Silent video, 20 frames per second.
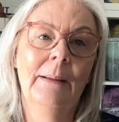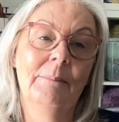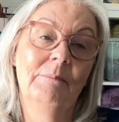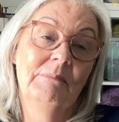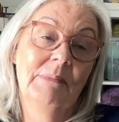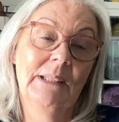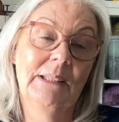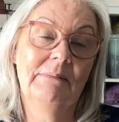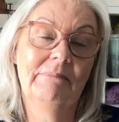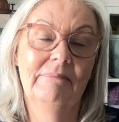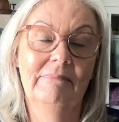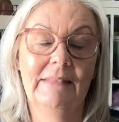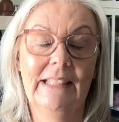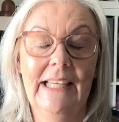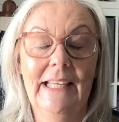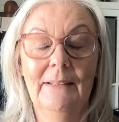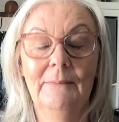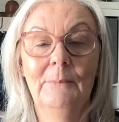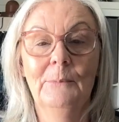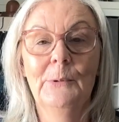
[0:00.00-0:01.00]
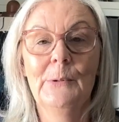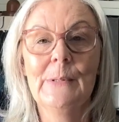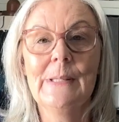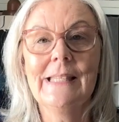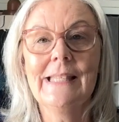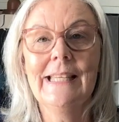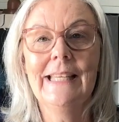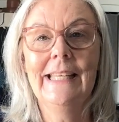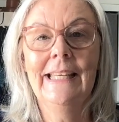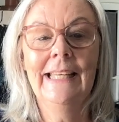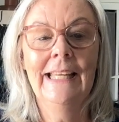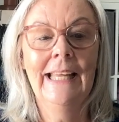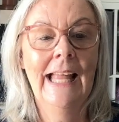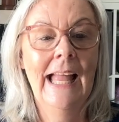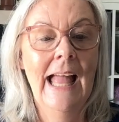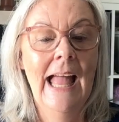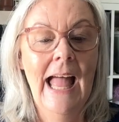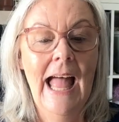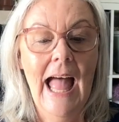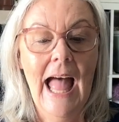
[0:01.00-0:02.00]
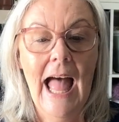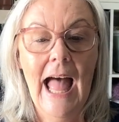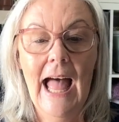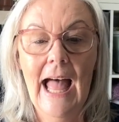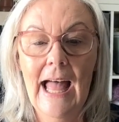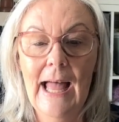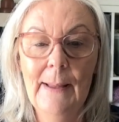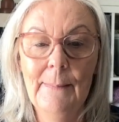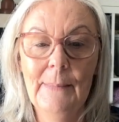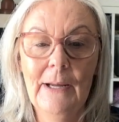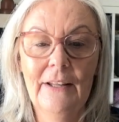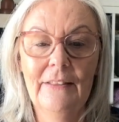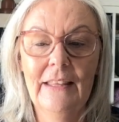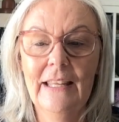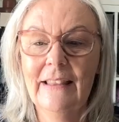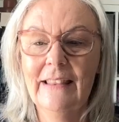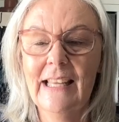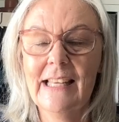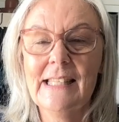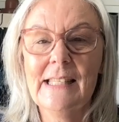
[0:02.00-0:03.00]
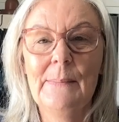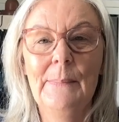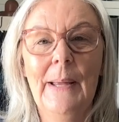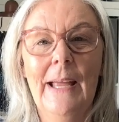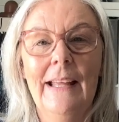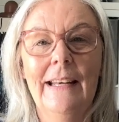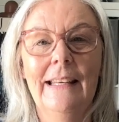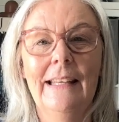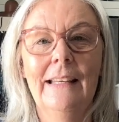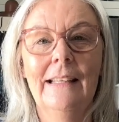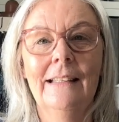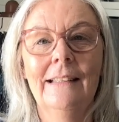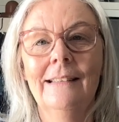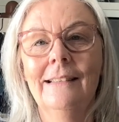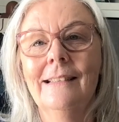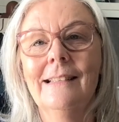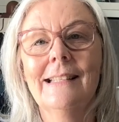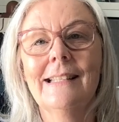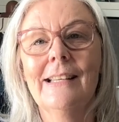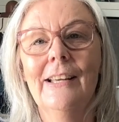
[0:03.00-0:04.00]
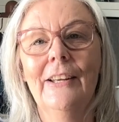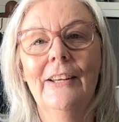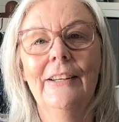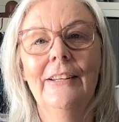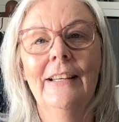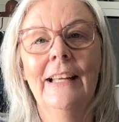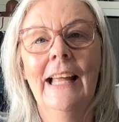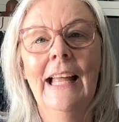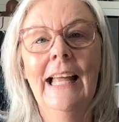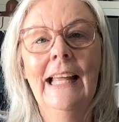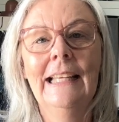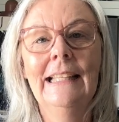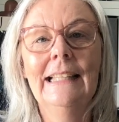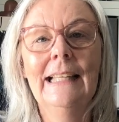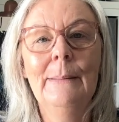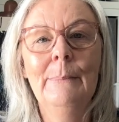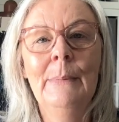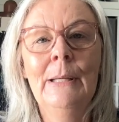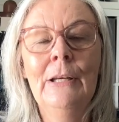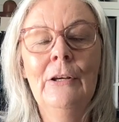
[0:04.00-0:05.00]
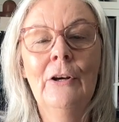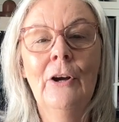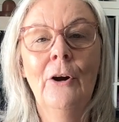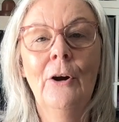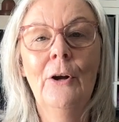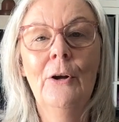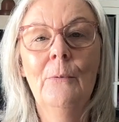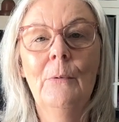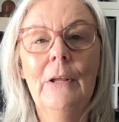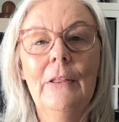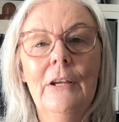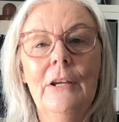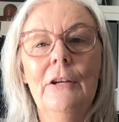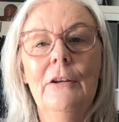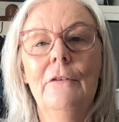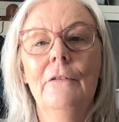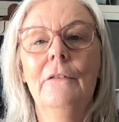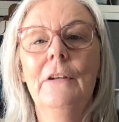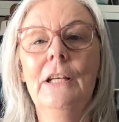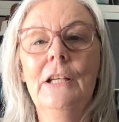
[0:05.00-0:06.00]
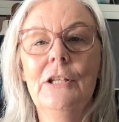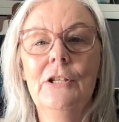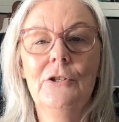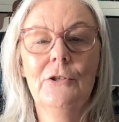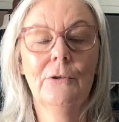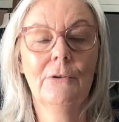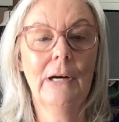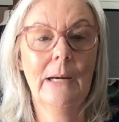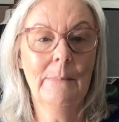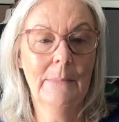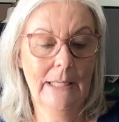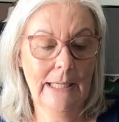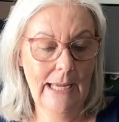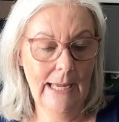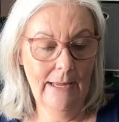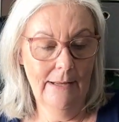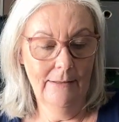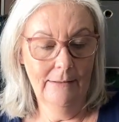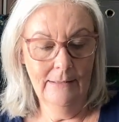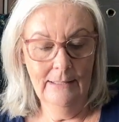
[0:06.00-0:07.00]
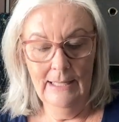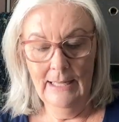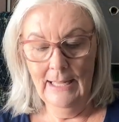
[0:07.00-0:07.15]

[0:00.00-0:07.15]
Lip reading: But yeah, we'll see. I think that's about it. So let me know whether you finished your MusiKAL.